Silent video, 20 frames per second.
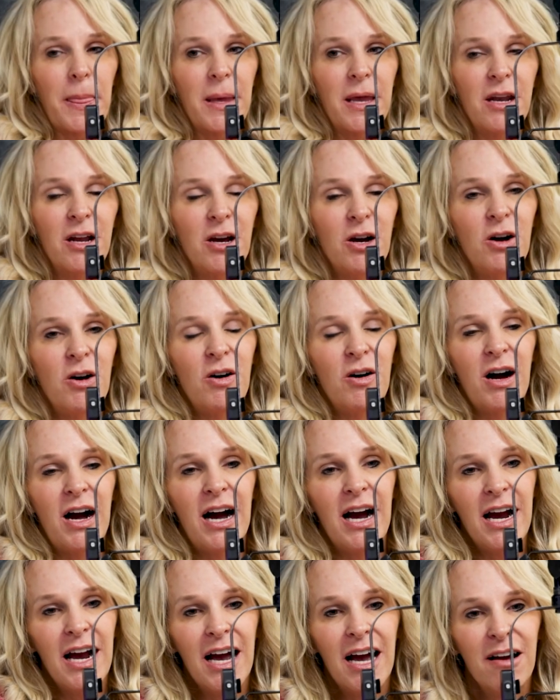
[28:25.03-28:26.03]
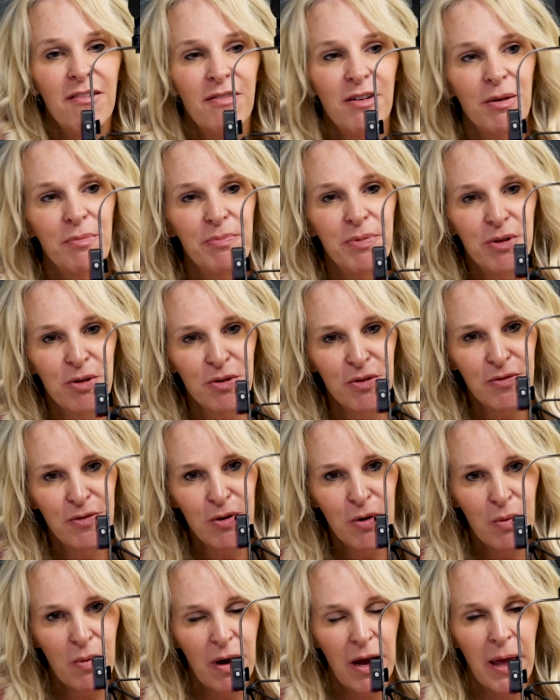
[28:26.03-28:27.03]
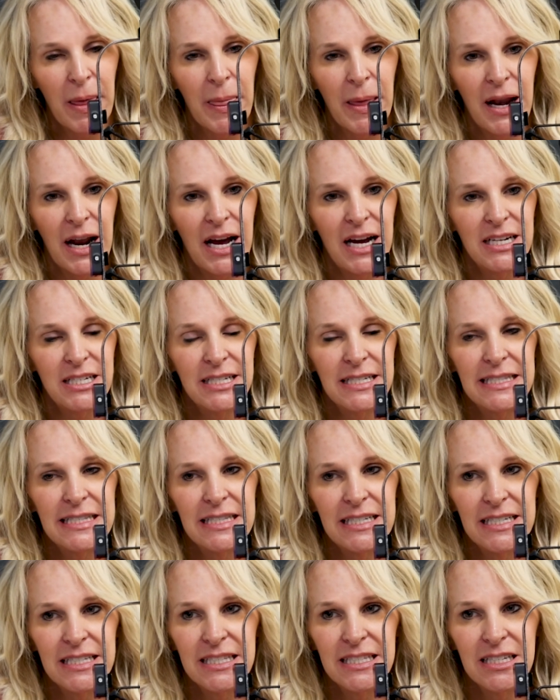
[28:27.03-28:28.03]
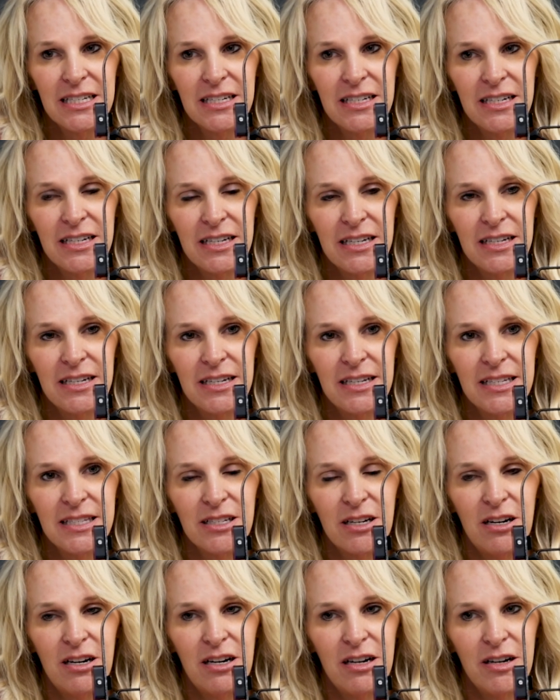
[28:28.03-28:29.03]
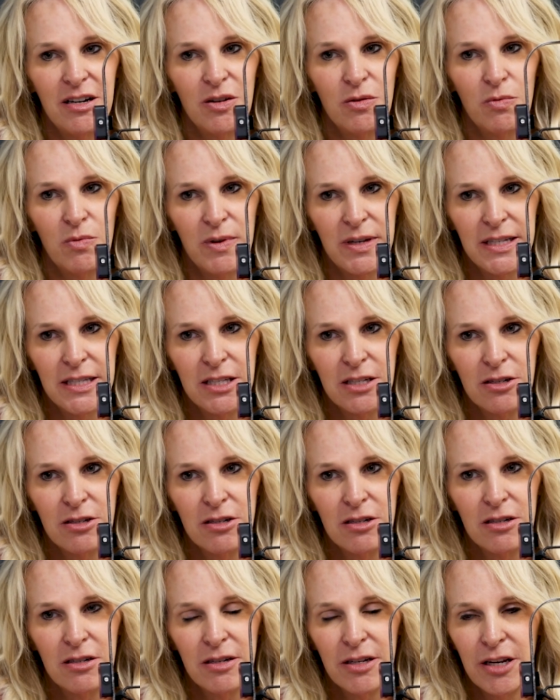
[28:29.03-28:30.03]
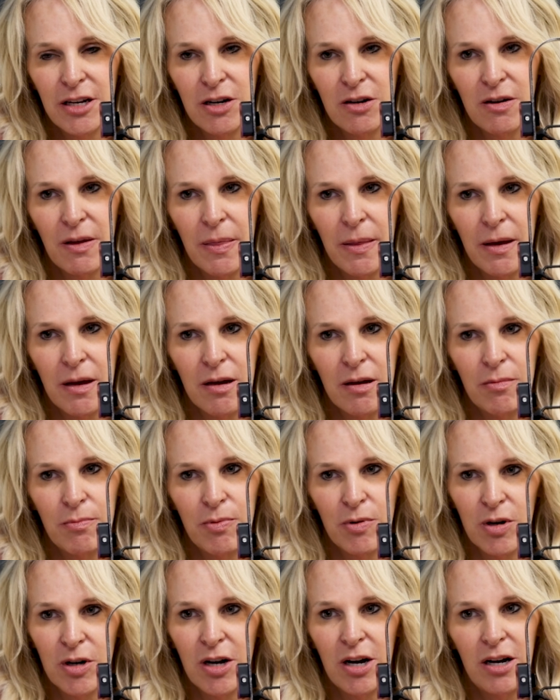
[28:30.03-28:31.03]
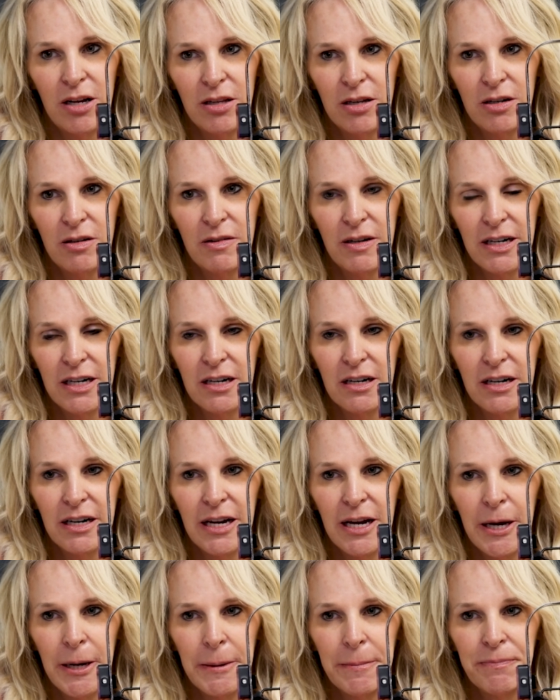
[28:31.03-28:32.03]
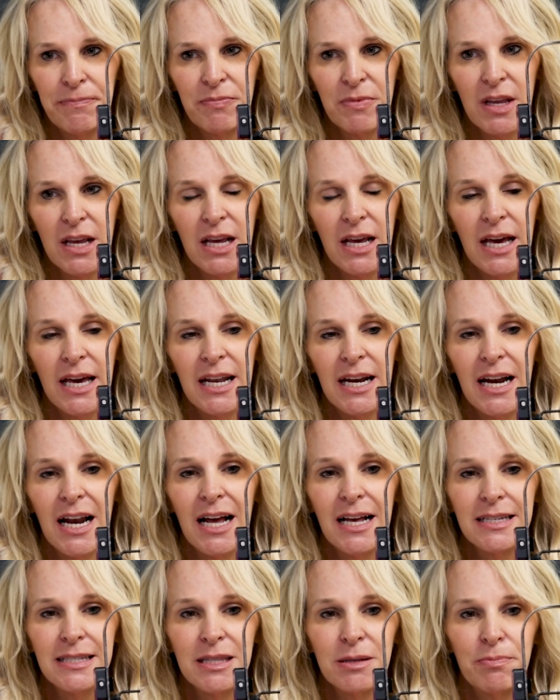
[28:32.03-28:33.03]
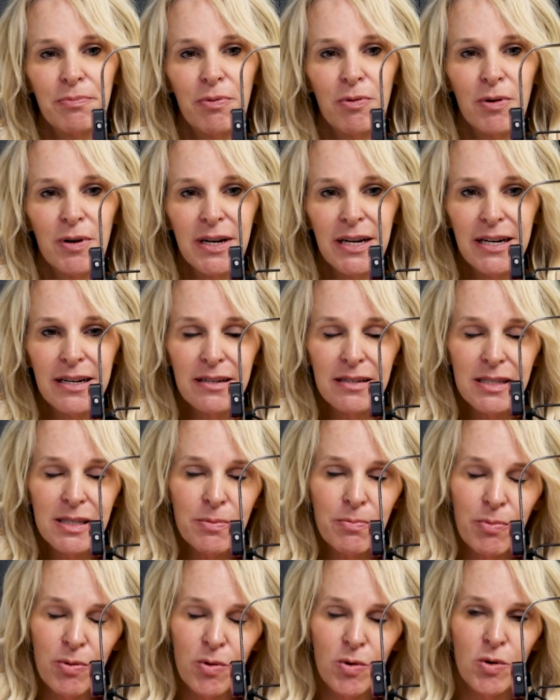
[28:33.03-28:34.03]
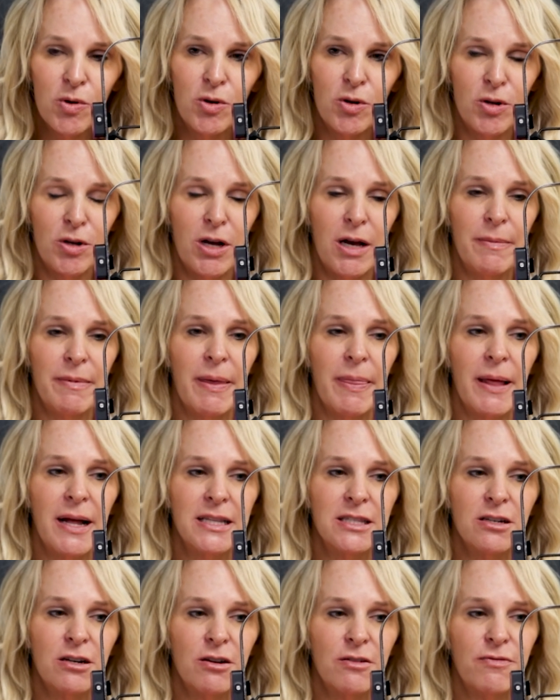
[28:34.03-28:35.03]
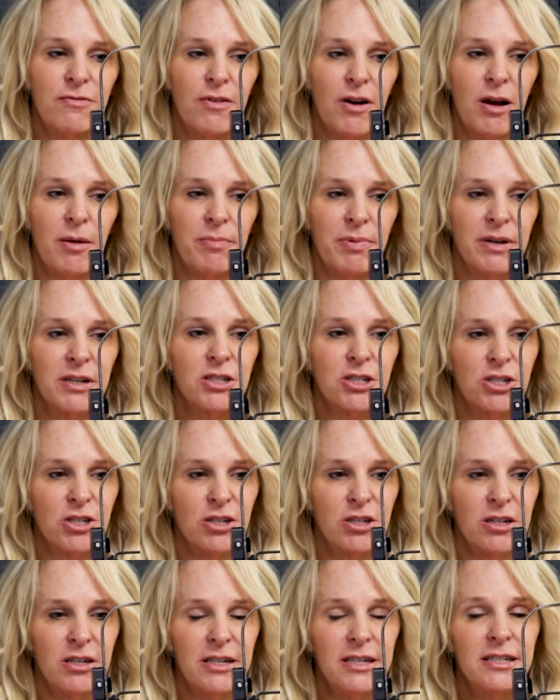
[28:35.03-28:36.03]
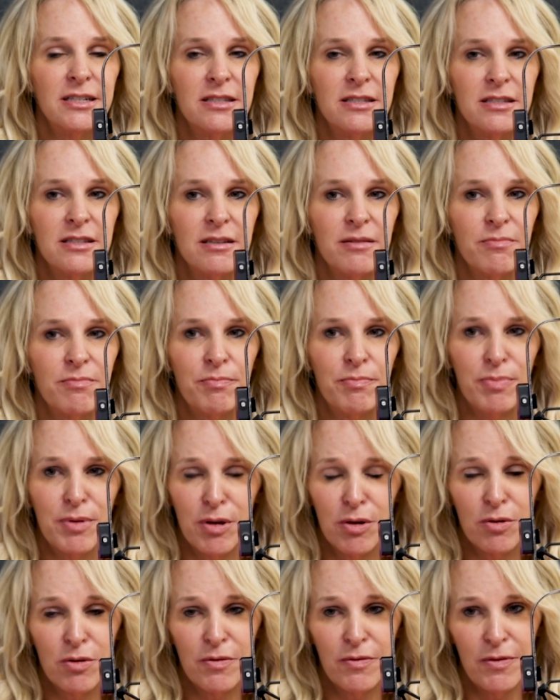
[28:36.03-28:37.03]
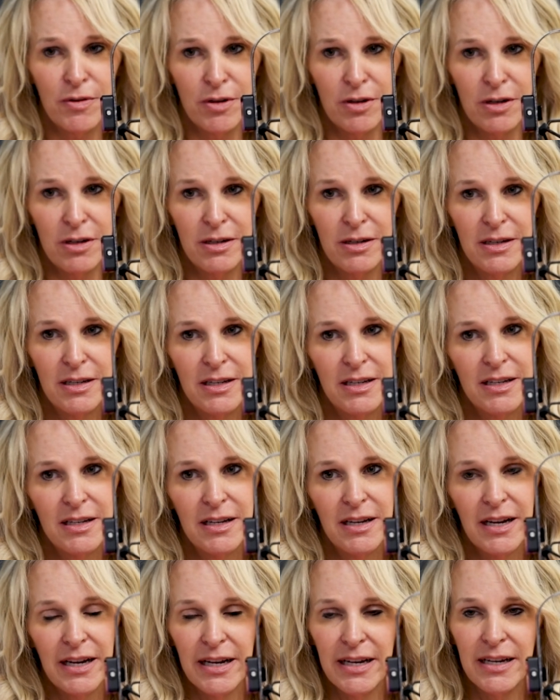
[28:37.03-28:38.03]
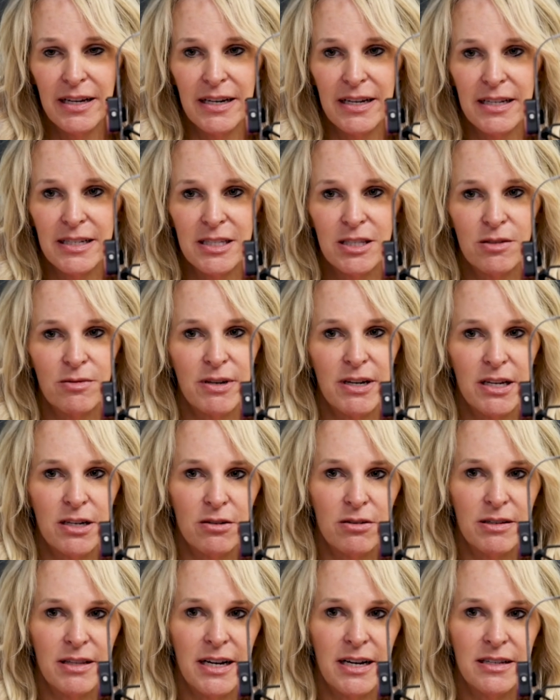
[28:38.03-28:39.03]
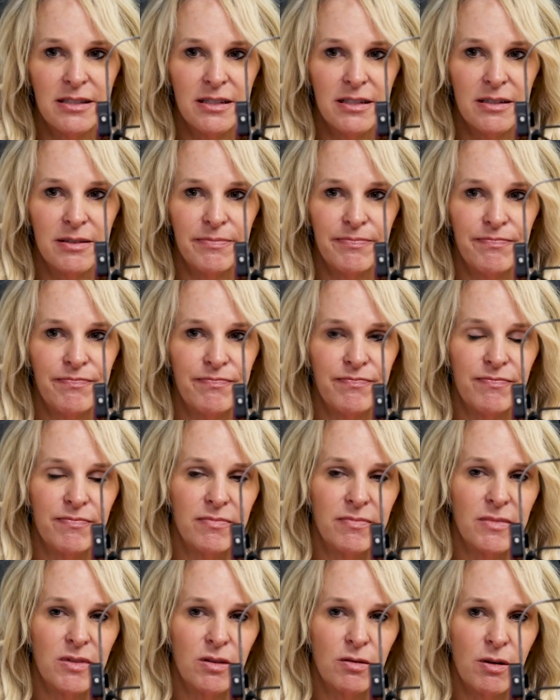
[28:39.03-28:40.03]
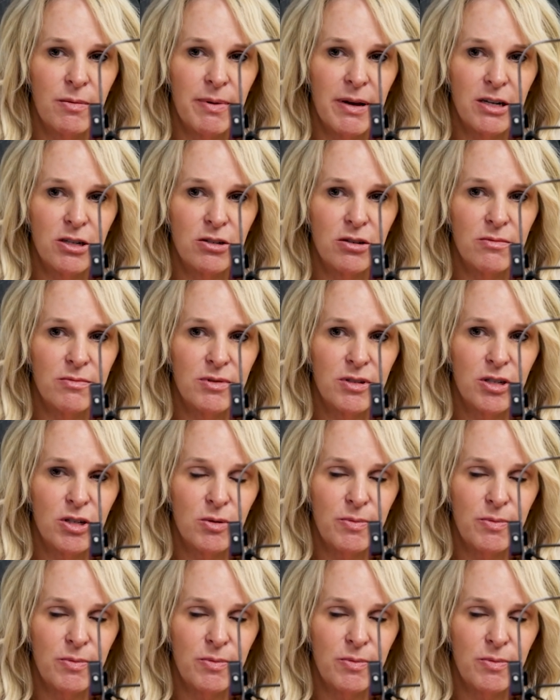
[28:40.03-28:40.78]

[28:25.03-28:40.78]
I have a beautiful one that I just listed. It is on Windsor, in the Bercalo area. And it has the prettiest pool. I mean, that's our front picture. It's beautiful. And it's $300,000. 3 bedrooms, 2